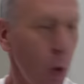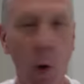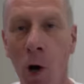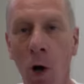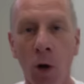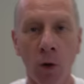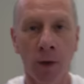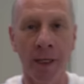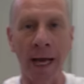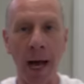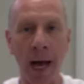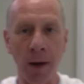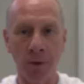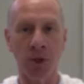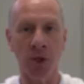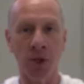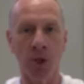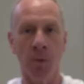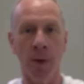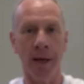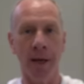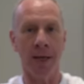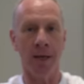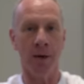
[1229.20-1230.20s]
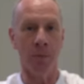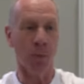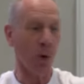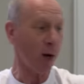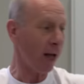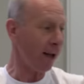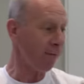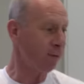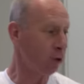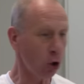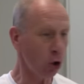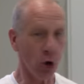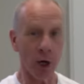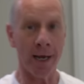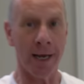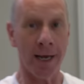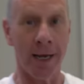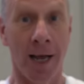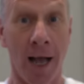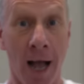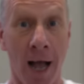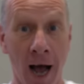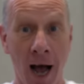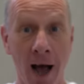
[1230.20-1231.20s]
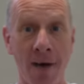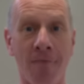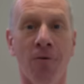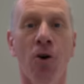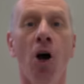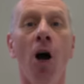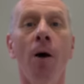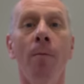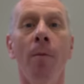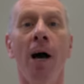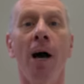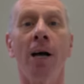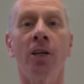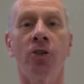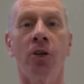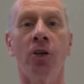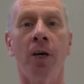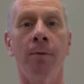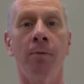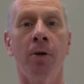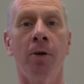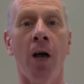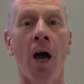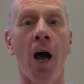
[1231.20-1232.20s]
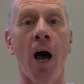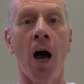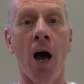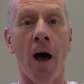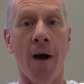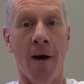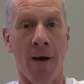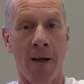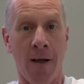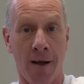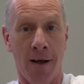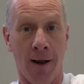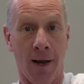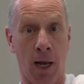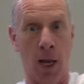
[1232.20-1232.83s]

You all doubted me, but I've done it. I've got my dream car.